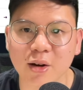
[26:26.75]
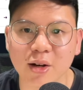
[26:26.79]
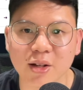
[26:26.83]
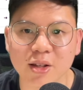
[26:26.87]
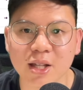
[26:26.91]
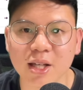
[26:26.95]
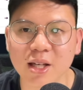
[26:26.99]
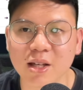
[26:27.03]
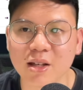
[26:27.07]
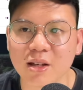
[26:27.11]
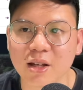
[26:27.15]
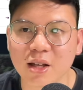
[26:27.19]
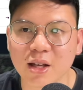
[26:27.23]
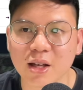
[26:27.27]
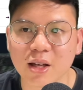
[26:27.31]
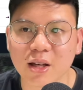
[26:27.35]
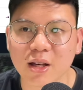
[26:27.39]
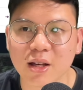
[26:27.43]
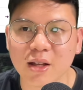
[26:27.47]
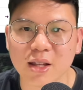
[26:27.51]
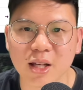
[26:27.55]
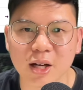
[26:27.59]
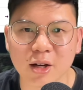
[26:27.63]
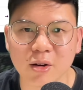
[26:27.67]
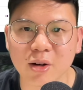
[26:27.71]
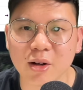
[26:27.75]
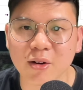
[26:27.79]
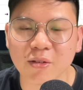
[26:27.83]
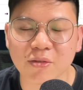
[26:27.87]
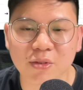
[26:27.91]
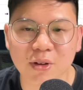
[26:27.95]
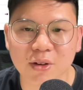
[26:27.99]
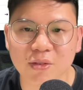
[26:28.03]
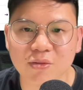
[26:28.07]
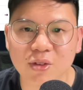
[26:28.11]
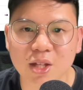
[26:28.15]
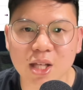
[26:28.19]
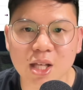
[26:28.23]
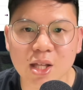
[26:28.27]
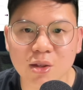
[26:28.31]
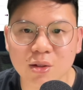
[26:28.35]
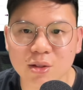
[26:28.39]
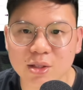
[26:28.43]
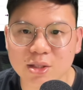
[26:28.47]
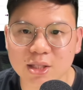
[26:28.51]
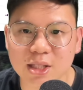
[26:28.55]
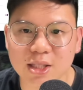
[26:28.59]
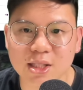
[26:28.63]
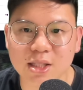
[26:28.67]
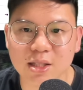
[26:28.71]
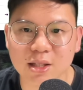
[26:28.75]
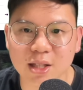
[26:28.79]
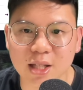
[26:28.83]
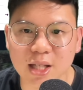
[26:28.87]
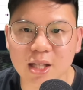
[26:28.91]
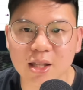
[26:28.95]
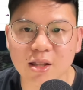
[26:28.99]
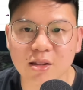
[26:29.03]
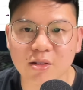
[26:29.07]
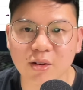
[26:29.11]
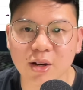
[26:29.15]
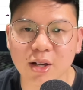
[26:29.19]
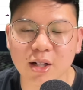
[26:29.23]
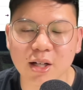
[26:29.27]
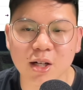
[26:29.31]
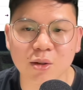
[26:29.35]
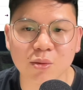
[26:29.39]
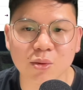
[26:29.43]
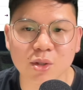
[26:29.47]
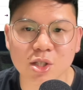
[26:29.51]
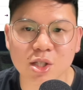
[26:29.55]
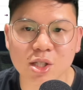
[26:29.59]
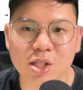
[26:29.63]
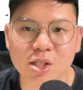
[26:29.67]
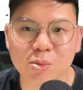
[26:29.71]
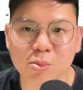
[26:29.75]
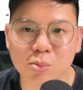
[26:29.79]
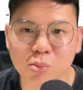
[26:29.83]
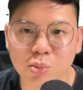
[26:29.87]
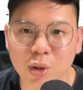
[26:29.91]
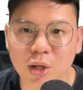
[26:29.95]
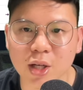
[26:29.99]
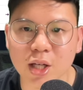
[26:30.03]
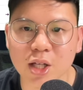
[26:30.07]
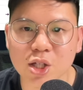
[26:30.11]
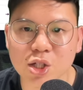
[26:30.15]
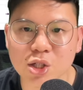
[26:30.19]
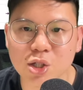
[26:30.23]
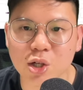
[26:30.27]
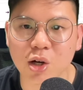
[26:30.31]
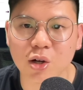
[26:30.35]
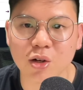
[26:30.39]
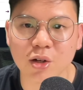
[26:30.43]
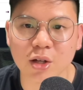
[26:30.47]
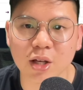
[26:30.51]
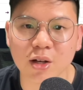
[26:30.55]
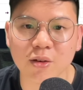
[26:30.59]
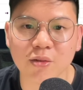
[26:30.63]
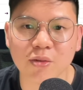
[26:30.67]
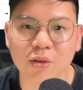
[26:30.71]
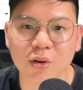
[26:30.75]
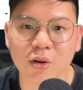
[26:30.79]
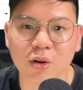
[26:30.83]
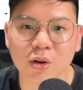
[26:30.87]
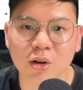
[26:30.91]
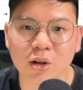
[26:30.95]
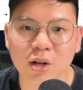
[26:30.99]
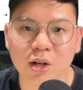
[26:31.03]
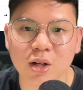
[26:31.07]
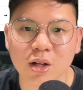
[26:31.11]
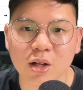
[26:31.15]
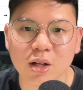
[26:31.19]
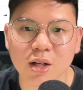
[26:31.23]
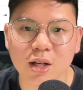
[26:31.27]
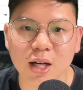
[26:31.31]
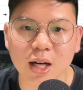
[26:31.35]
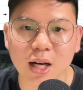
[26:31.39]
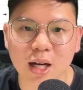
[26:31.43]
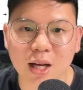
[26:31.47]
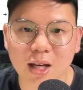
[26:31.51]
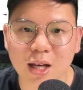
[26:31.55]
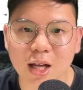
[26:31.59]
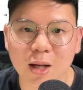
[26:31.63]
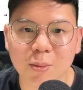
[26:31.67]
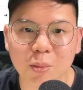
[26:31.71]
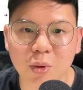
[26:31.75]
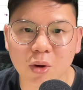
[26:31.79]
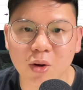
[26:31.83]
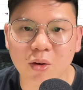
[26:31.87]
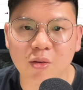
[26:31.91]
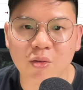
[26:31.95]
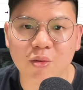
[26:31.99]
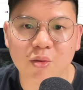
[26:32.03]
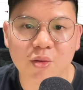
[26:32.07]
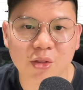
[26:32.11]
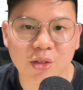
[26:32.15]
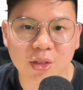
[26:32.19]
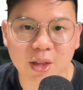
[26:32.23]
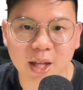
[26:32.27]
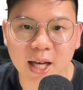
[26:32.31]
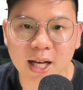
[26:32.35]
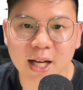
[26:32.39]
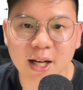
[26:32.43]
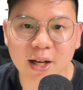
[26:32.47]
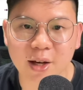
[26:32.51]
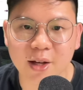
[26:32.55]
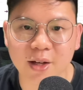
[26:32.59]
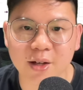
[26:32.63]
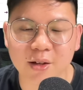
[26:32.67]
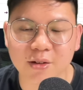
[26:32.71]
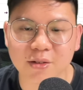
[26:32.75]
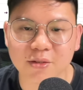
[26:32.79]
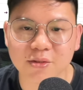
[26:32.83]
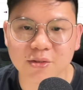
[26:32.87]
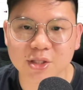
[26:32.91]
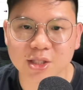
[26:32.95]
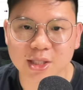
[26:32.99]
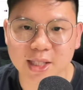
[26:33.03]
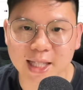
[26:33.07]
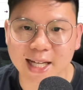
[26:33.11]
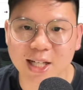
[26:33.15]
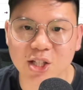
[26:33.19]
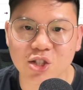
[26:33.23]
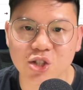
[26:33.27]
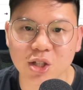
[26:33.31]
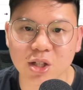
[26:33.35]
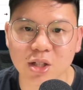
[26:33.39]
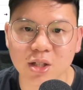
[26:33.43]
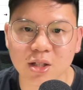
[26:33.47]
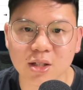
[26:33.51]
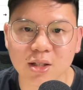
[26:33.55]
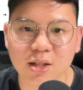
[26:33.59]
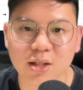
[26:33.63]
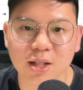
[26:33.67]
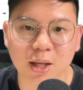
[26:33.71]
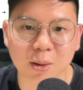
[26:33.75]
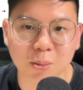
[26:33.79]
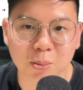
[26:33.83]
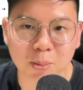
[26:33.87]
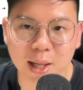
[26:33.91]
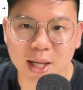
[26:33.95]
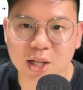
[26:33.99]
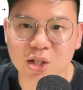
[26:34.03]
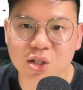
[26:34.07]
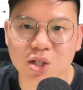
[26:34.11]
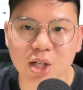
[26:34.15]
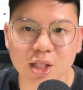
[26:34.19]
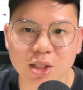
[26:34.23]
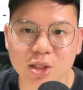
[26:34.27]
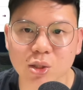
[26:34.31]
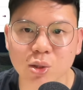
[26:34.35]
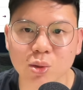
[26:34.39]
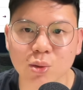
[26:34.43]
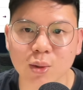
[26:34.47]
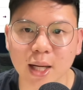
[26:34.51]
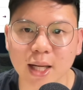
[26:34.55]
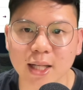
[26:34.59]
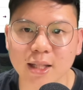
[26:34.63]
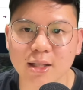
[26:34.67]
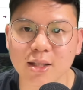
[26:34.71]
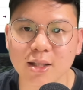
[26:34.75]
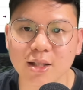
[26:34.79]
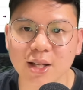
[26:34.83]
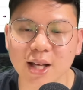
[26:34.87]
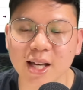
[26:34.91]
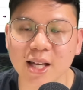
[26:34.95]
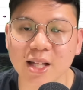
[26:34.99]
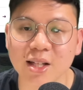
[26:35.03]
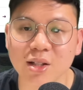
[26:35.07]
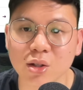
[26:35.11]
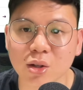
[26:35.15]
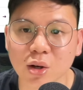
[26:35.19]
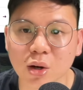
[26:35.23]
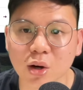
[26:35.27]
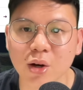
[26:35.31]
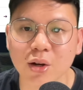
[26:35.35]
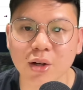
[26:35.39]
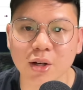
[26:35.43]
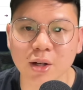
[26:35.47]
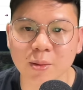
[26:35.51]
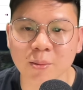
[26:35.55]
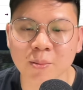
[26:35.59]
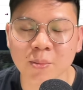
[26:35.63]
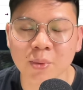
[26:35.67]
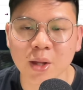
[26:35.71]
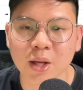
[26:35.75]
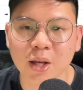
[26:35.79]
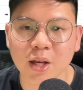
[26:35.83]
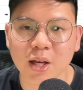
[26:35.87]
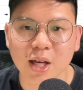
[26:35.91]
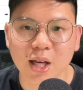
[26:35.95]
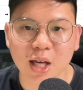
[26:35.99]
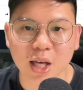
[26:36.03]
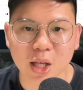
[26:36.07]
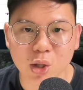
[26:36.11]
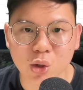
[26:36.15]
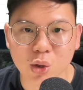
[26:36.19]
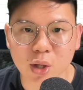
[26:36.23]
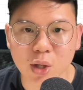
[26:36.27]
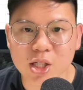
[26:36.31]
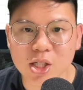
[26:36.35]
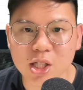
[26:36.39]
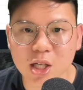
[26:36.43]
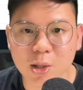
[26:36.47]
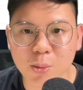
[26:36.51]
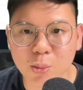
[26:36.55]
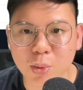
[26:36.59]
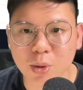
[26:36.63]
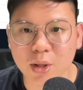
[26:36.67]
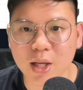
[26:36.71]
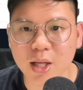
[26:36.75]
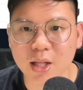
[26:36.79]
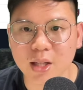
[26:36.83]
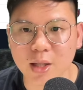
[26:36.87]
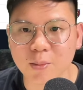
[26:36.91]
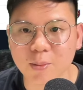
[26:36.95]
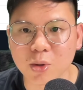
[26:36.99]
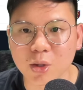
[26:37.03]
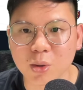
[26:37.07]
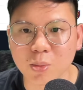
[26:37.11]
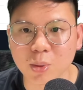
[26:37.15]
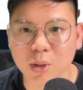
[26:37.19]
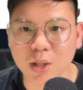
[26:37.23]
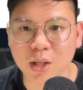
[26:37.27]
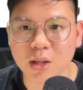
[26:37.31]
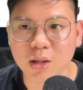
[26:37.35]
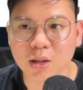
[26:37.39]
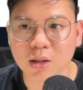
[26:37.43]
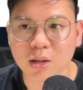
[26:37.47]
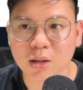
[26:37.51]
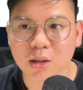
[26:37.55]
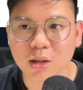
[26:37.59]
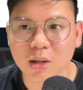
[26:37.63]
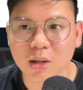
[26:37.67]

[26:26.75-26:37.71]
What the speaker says: I think they're around 15th or 16th right now, which is pretty shocking for a club of their kind of stature, like Manchester United and Tottenham. And you actually predict them to be